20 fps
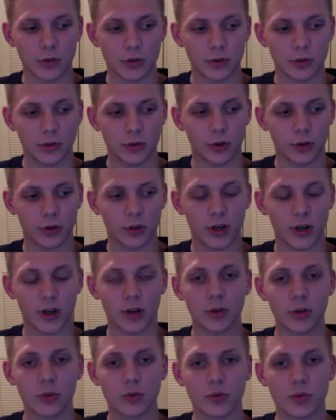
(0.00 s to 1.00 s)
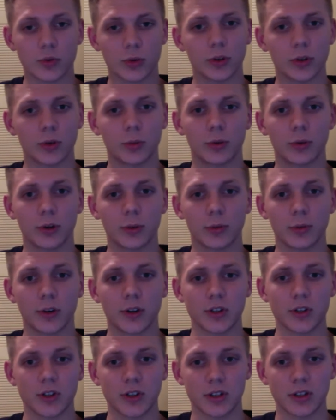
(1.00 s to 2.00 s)
you'll learn how to do drill pretty
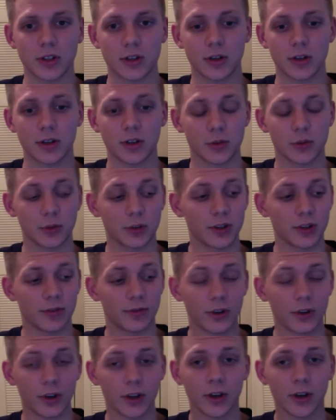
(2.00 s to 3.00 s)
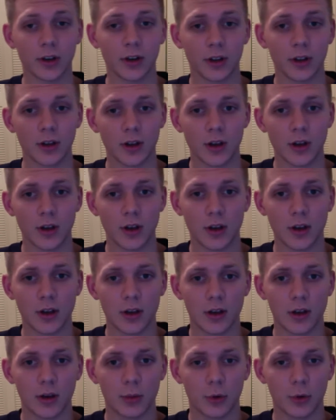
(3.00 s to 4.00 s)
much. It's really fun.
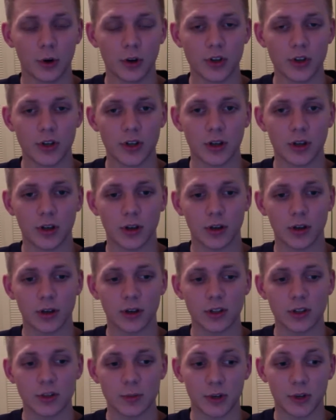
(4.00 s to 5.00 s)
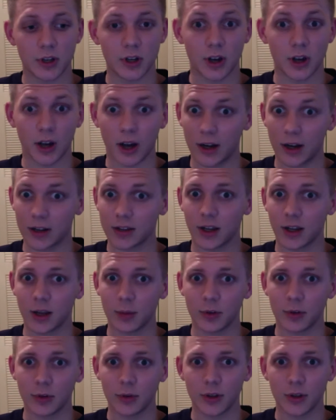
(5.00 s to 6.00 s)
Marching, you spend a lot of time
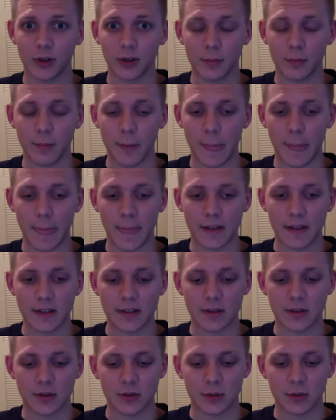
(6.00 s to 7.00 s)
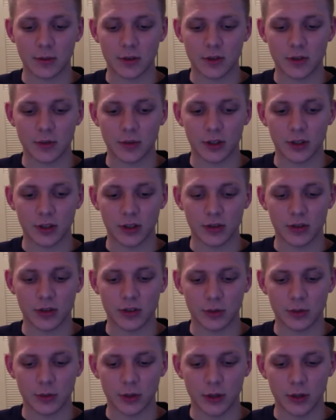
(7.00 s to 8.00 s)
doing it, so you might as well get used
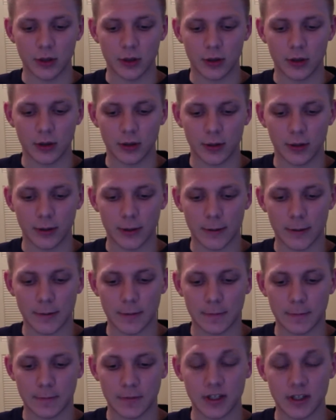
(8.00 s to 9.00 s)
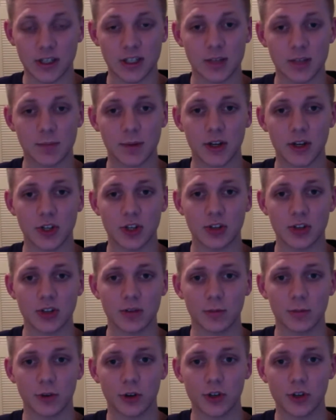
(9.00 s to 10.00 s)
to it. The inspections on
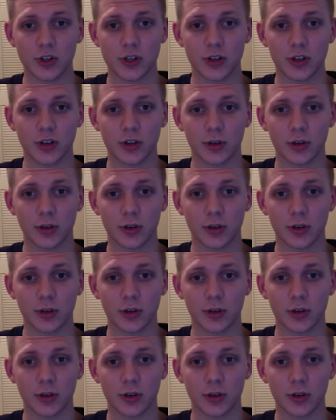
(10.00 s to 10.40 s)
marching